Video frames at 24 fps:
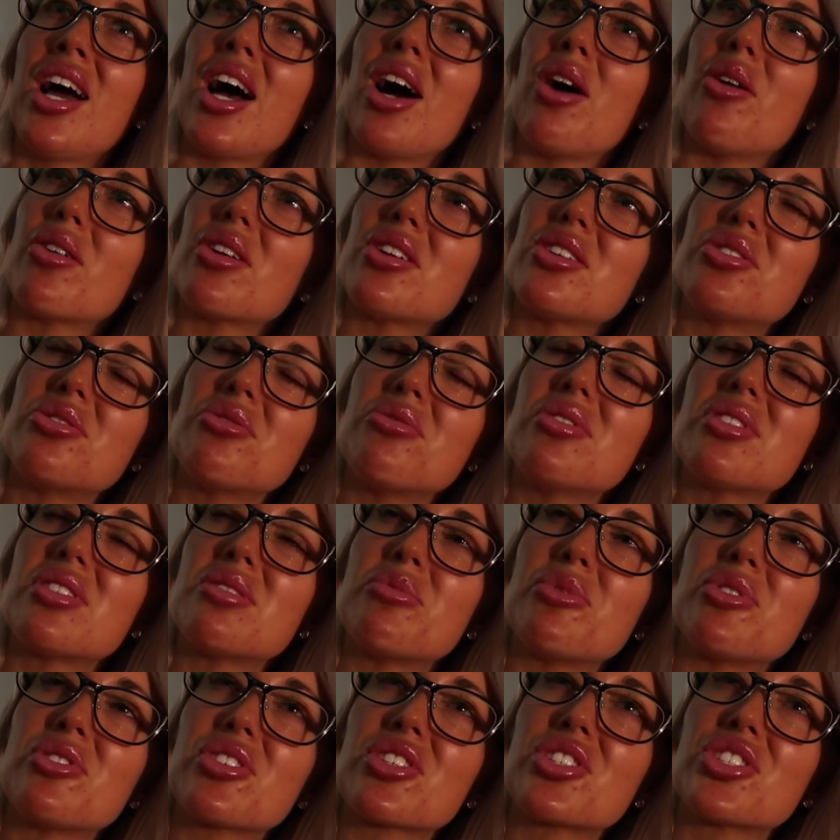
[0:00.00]
I want to do this
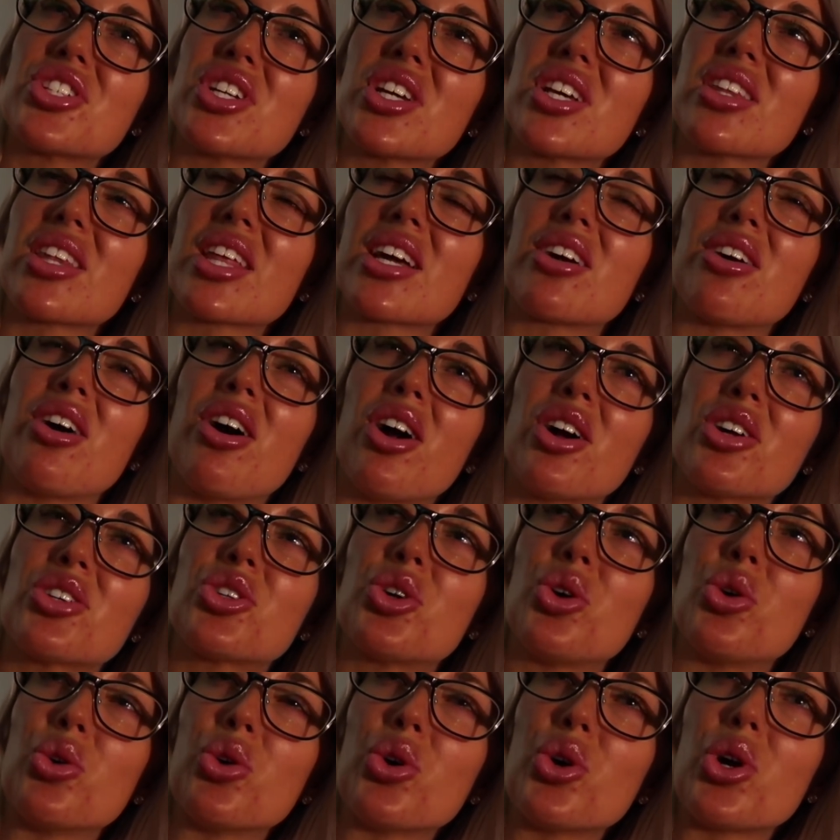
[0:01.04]
music shit like
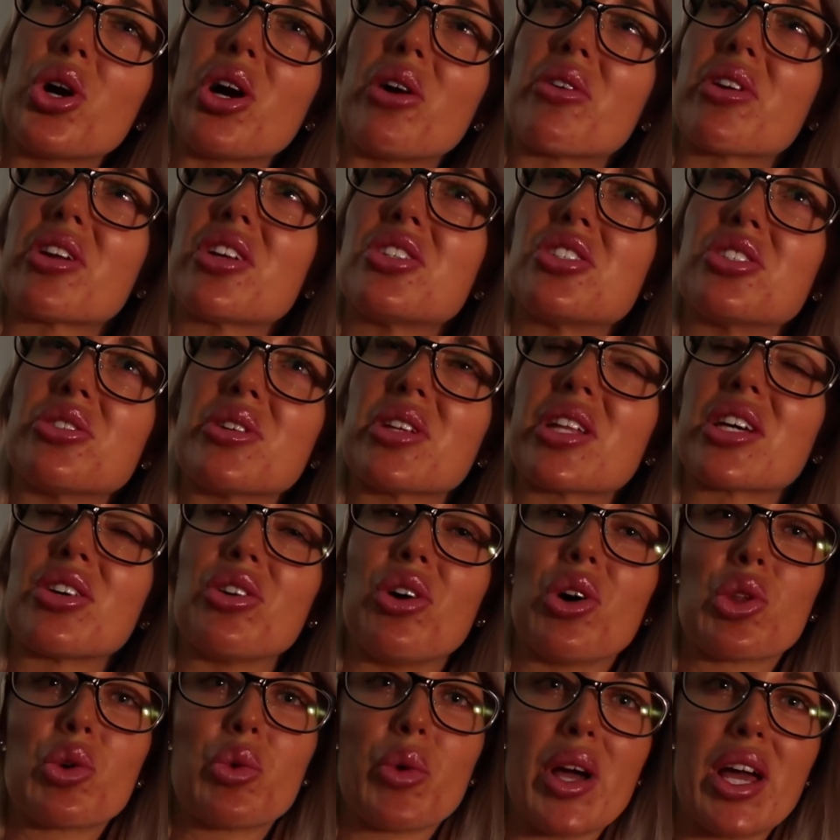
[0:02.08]
hardcore, I want to do it like
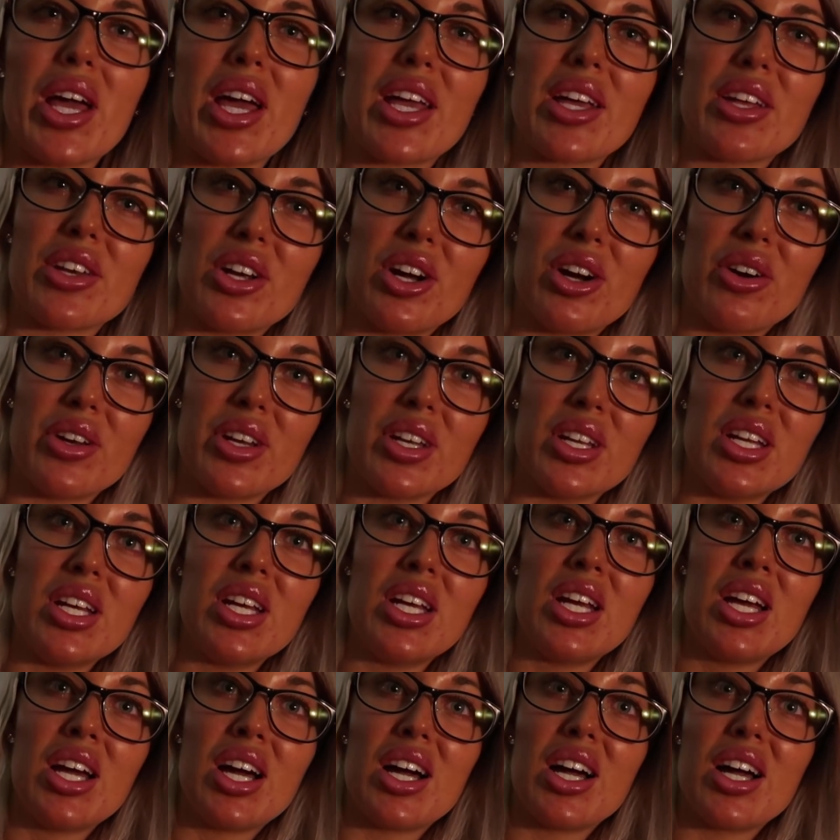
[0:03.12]
all the way, you know. And
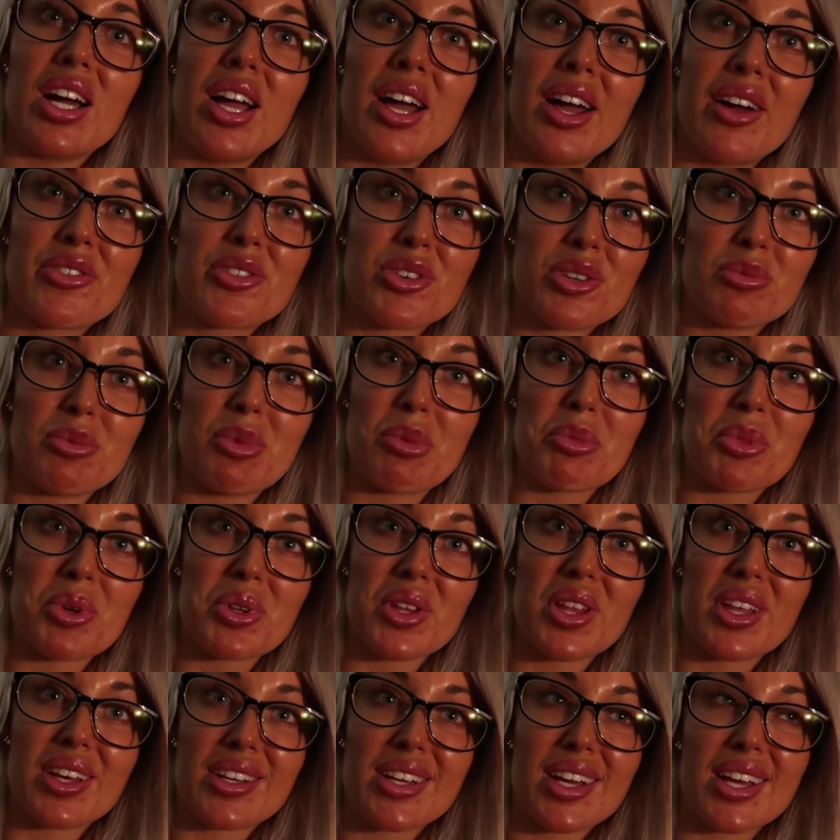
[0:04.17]
I have to remember
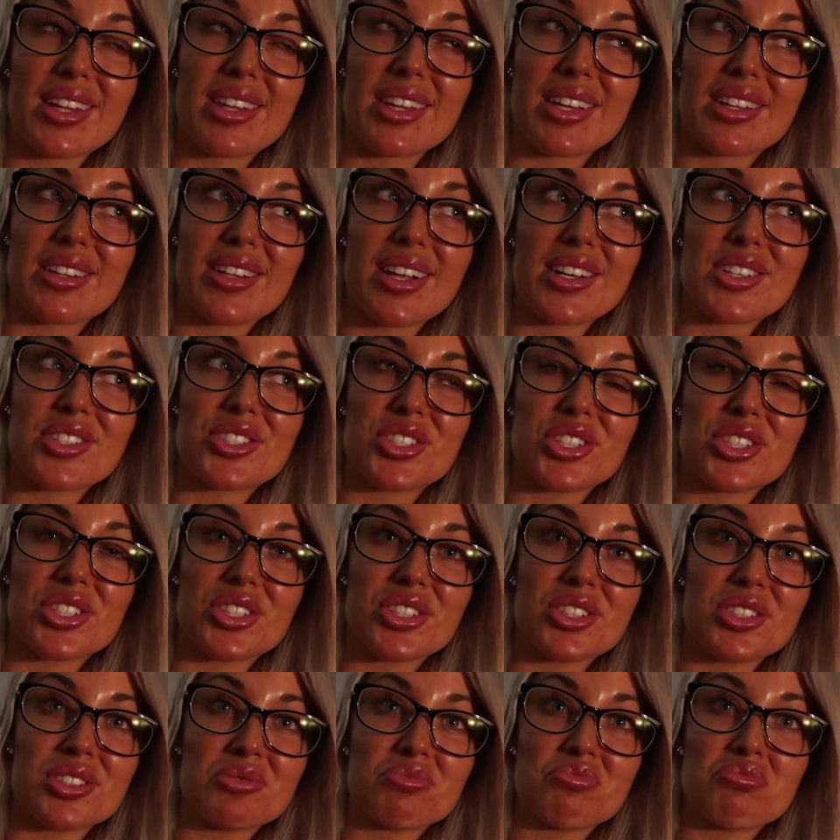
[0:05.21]
like, hey, like last
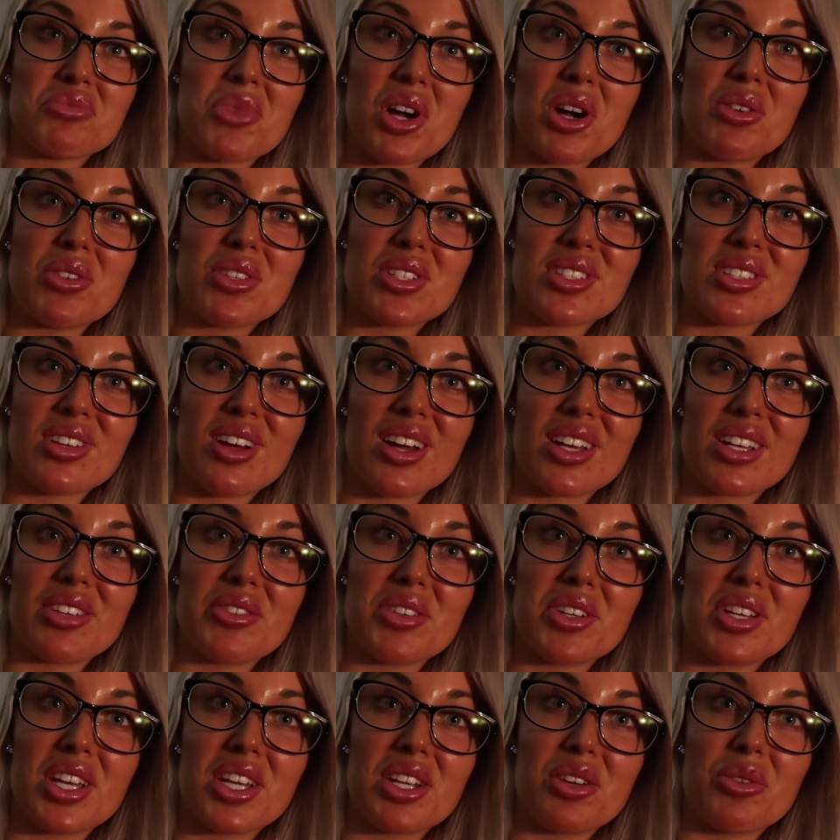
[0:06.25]
year I was not
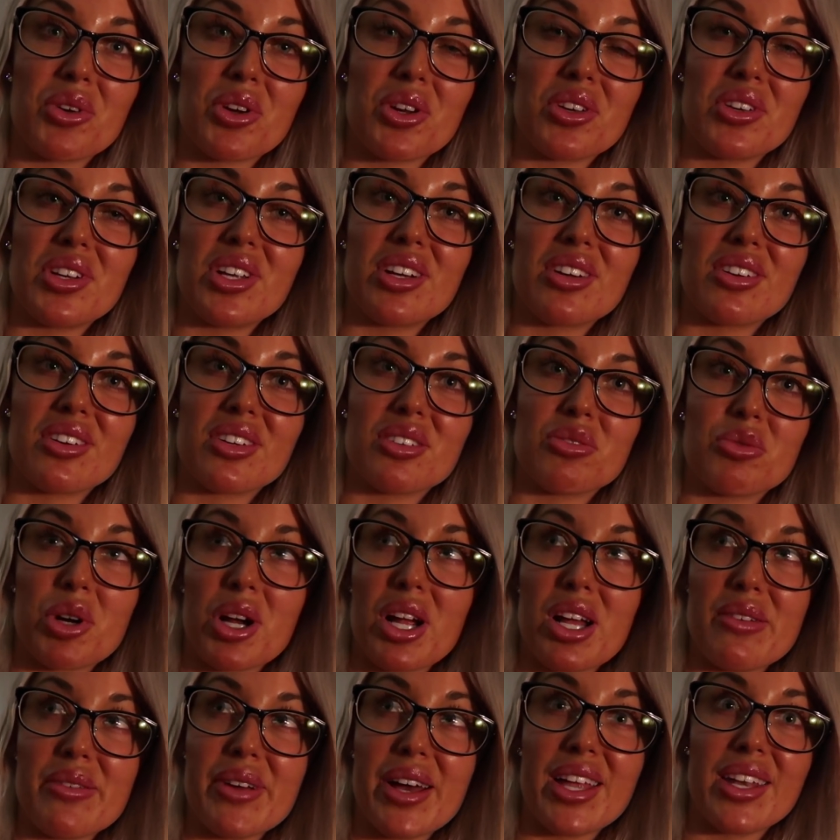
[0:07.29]
even anywhere near where
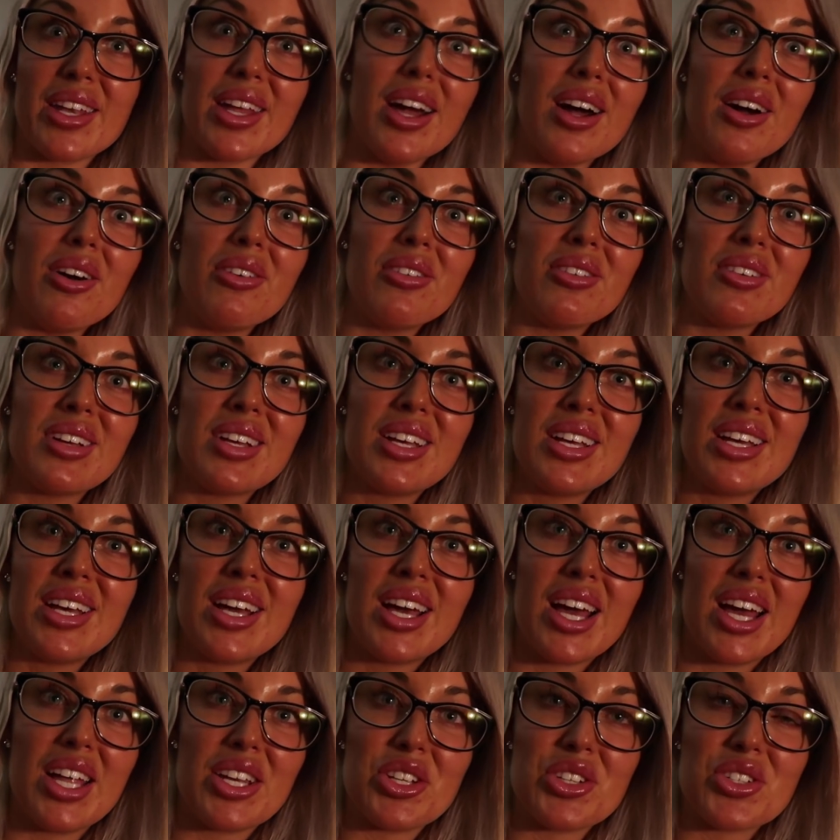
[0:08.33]
I'm at now,
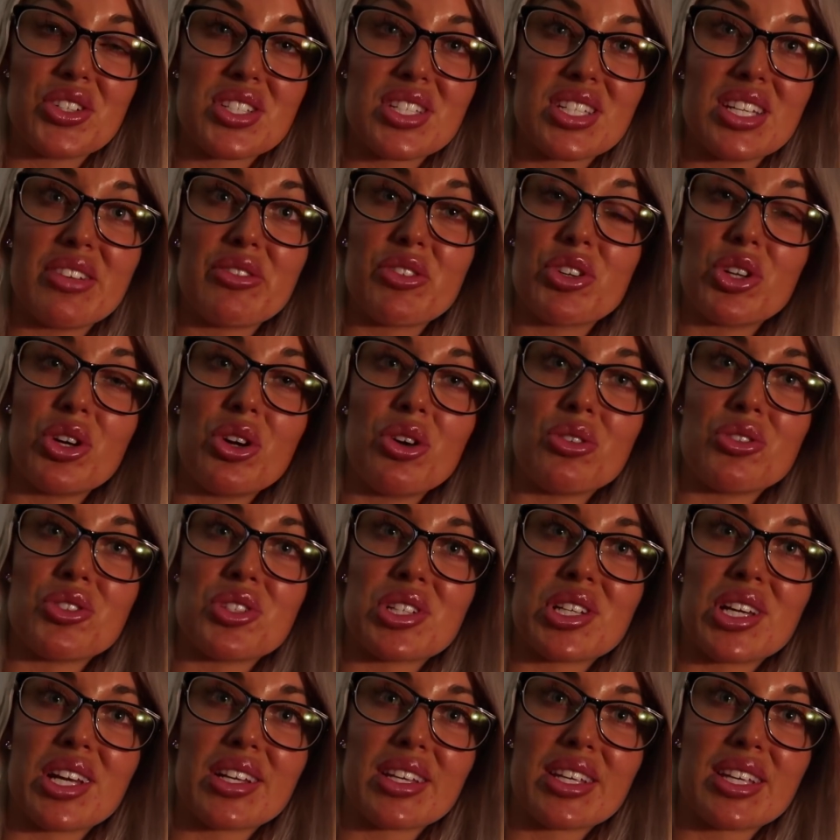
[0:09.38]
and you just never know. So
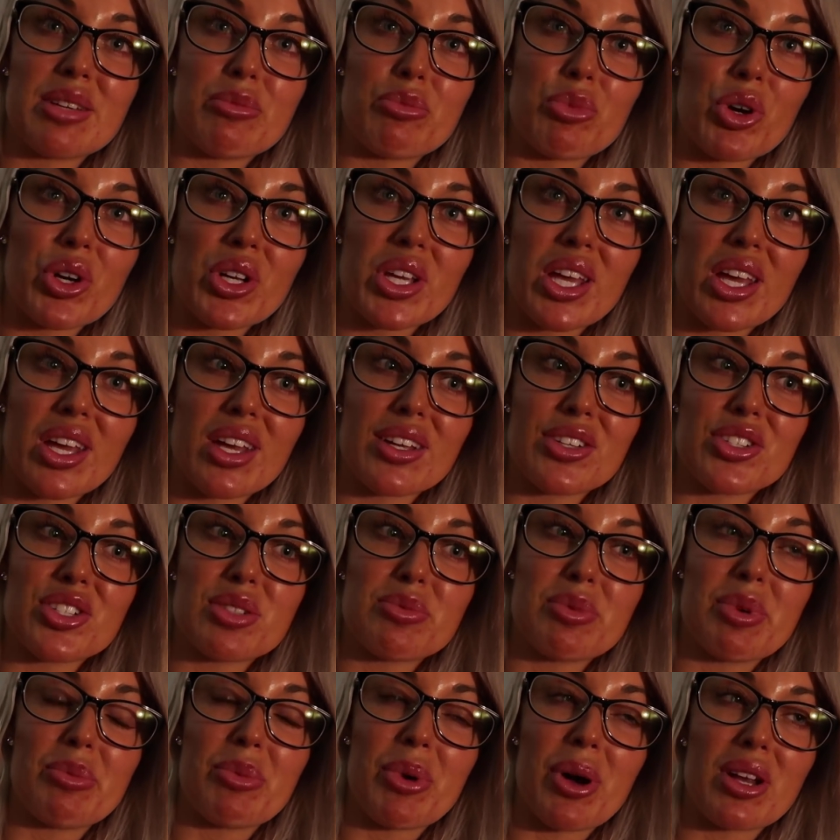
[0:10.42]
you got to keep working and
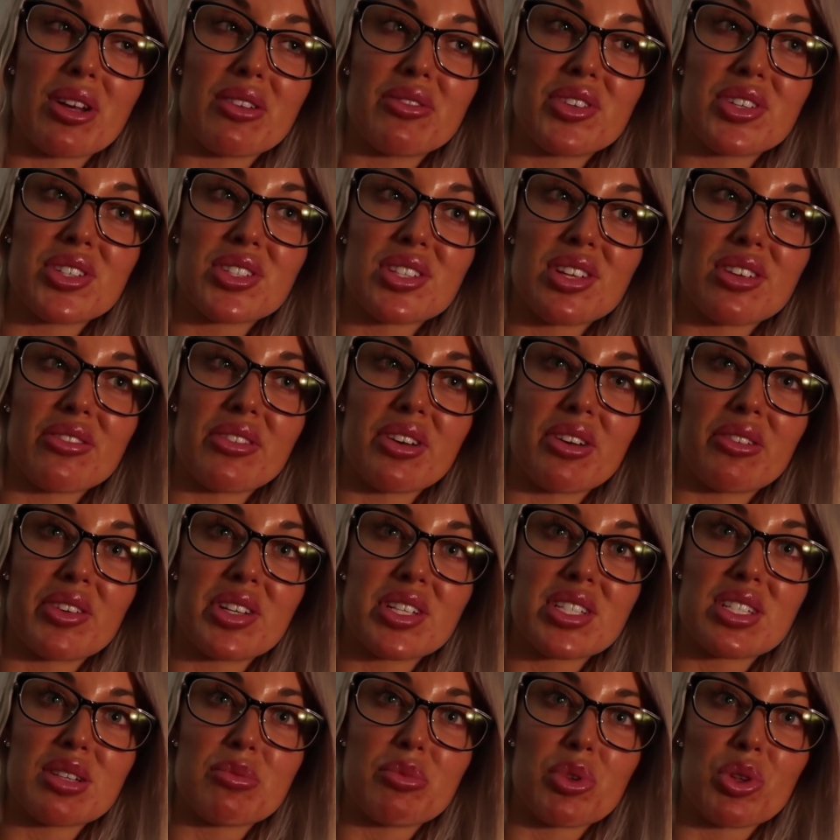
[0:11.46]
just be proud of yourself
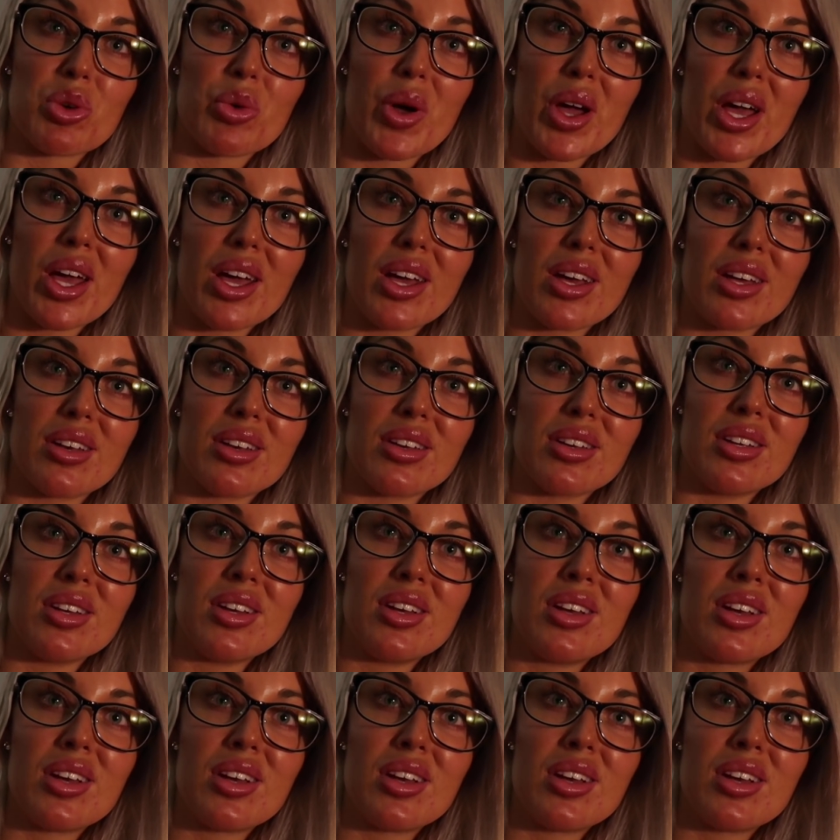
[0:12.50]
every step of the way and